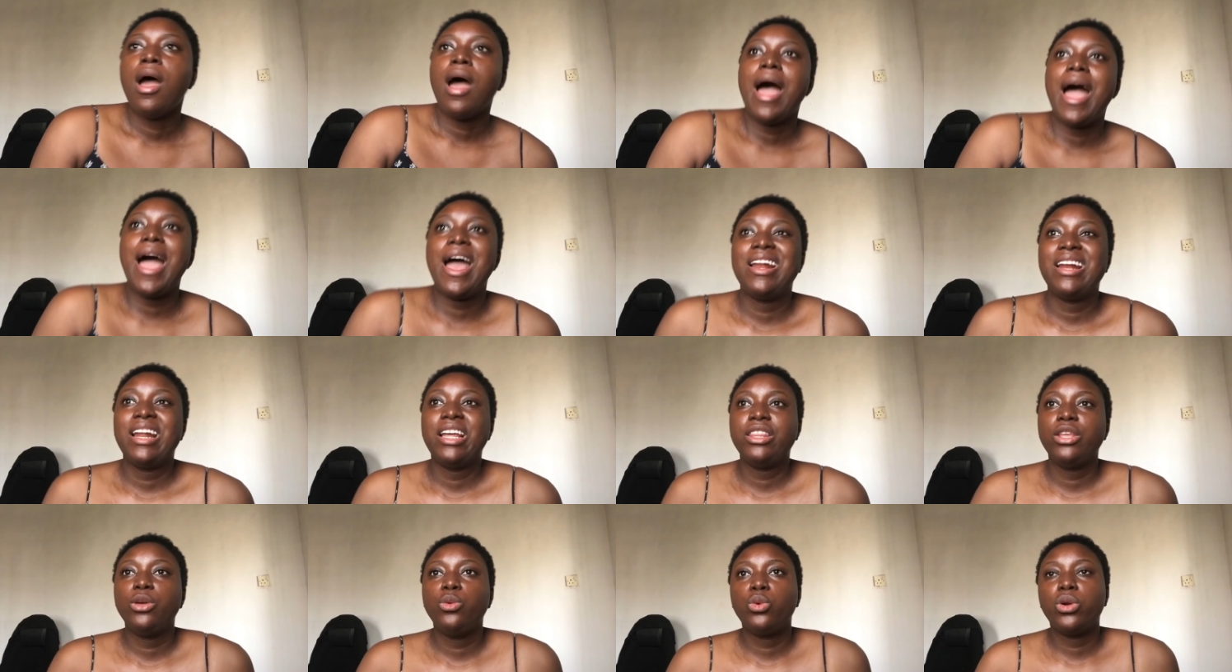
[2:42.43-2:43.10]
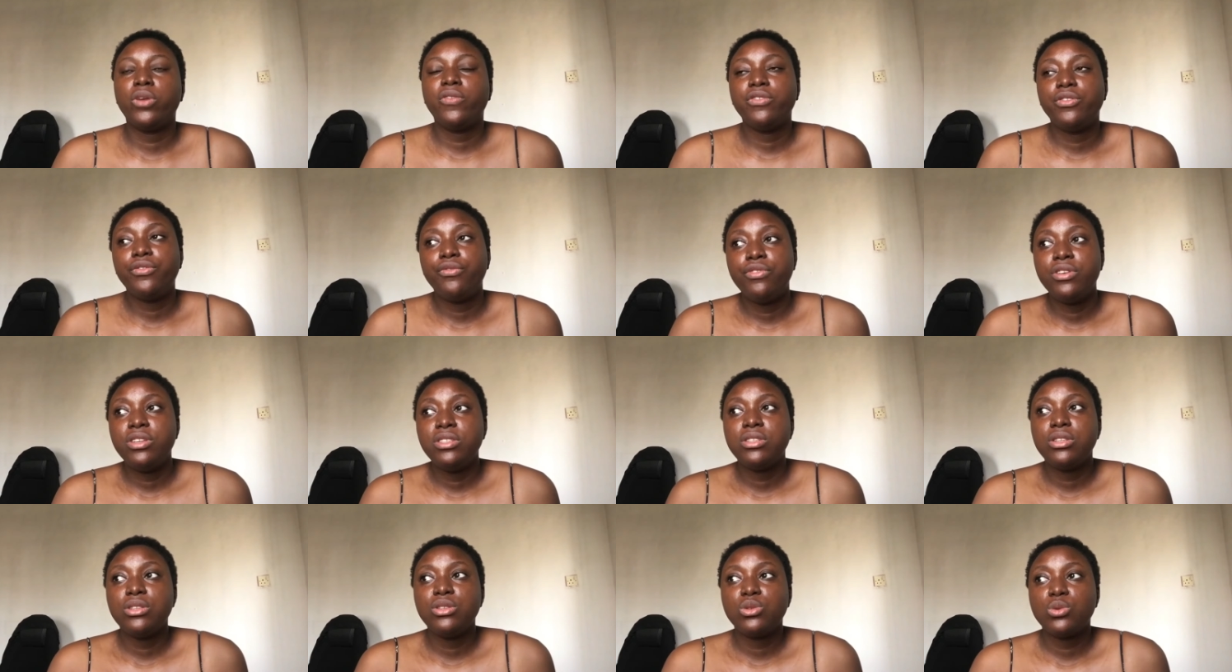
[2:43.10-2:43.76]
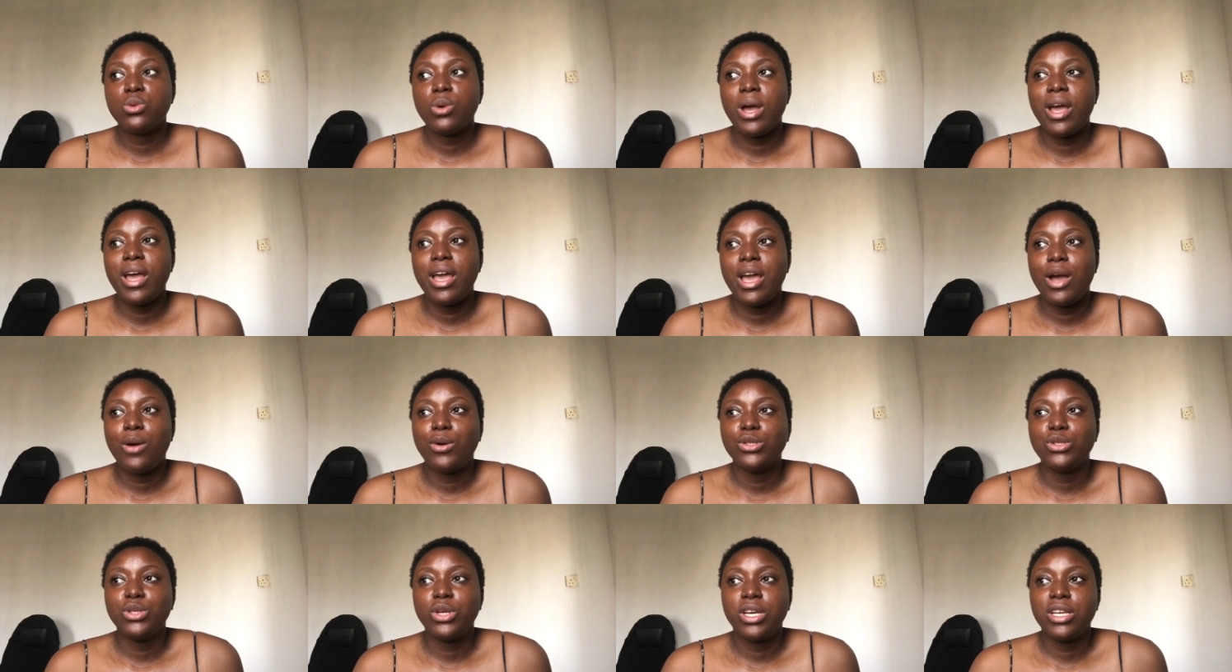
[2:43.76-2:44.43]
and I think one of the reasons why I
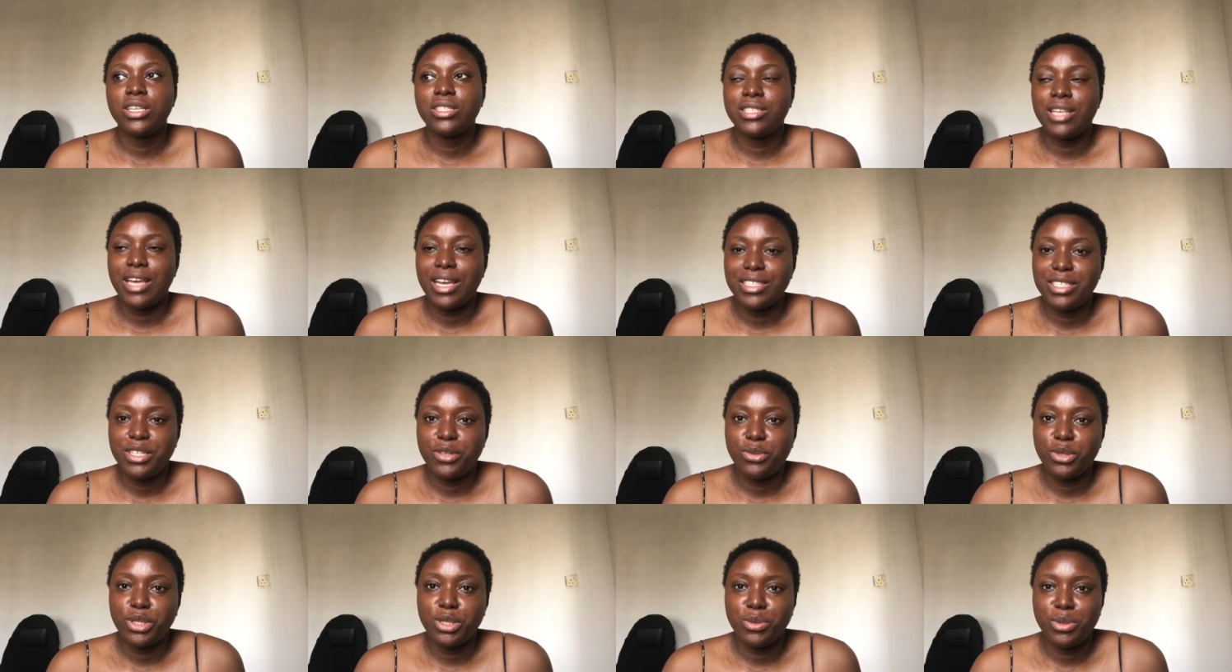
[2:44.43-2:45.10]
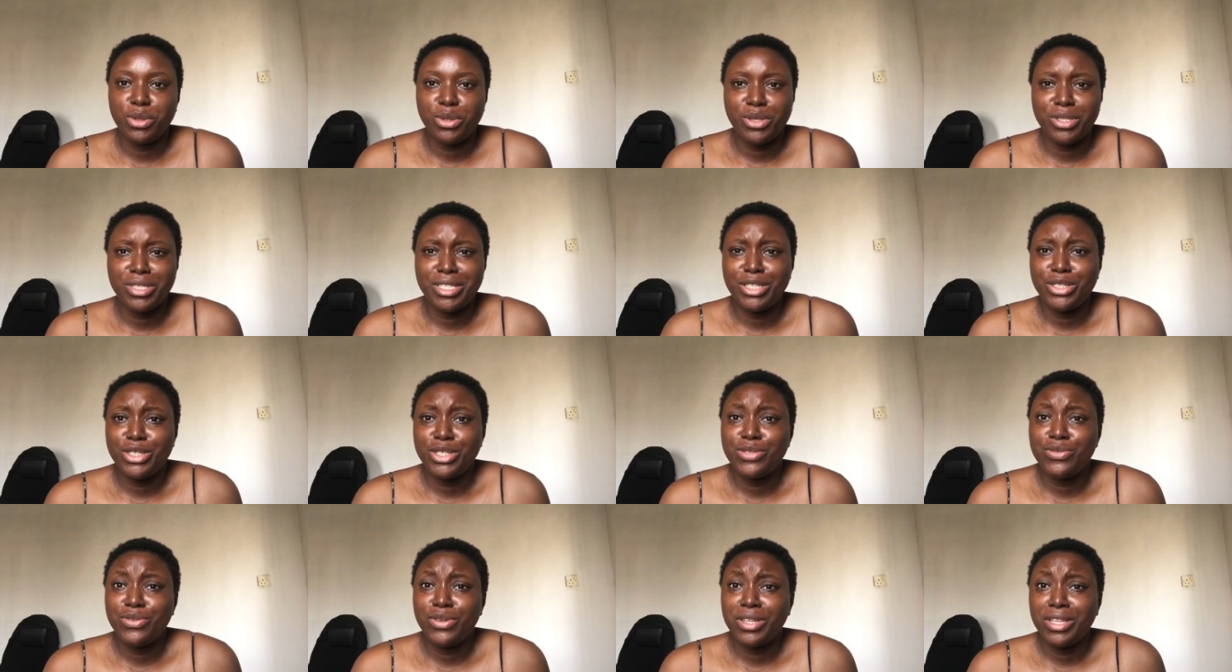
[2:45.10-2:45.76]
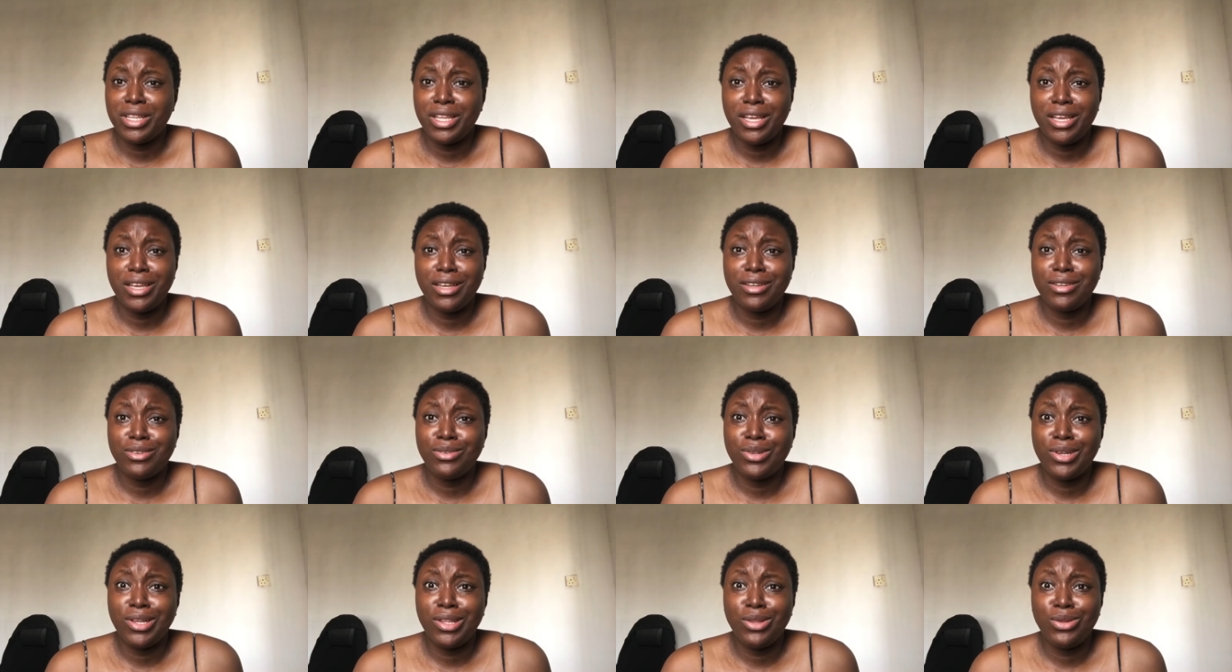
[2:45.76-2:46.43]
was not excited was because I just felt like
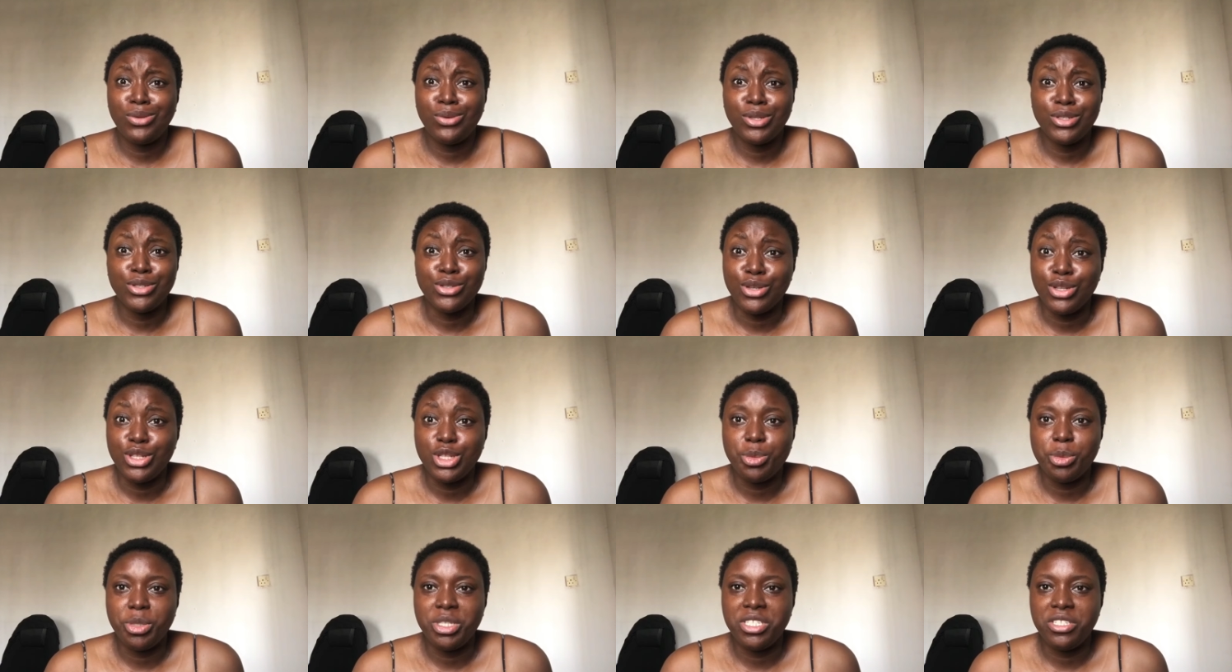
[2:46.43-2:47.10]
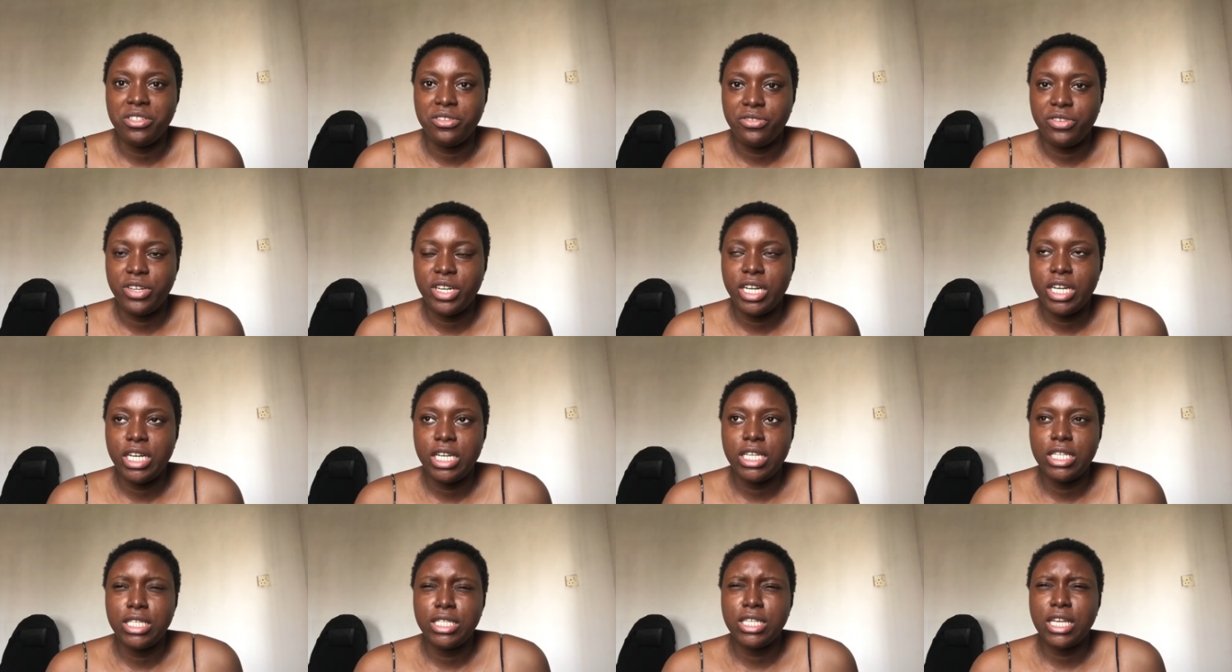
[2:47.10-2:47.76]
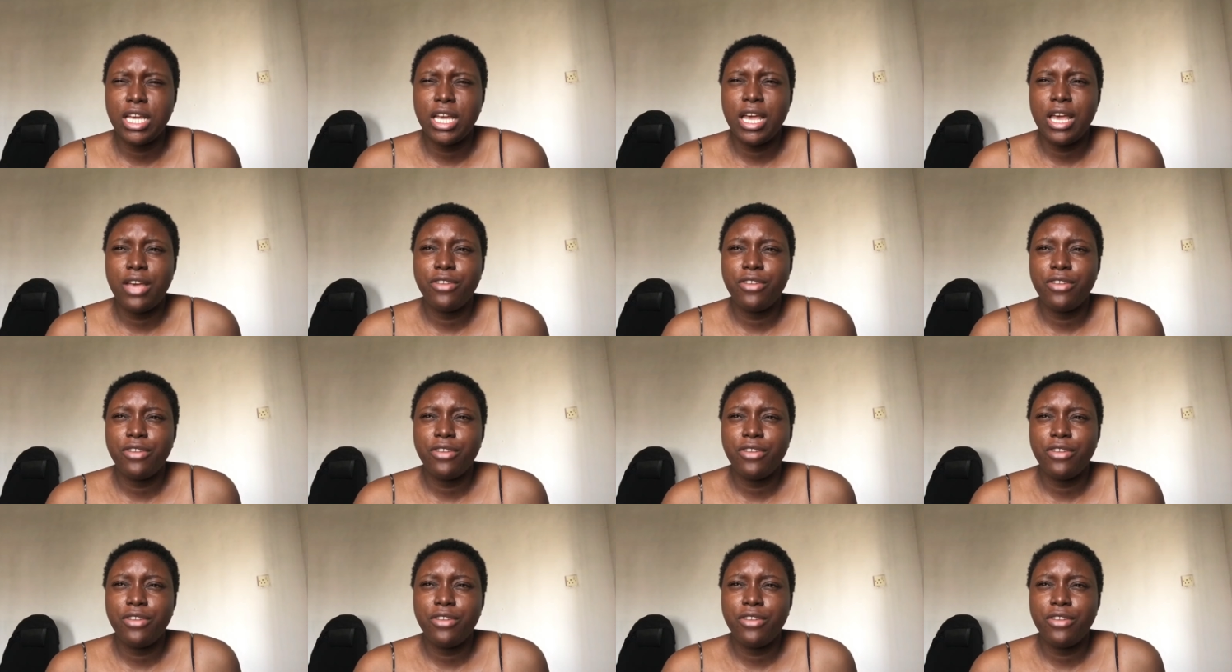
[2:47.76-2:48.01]
well what's going to be different I,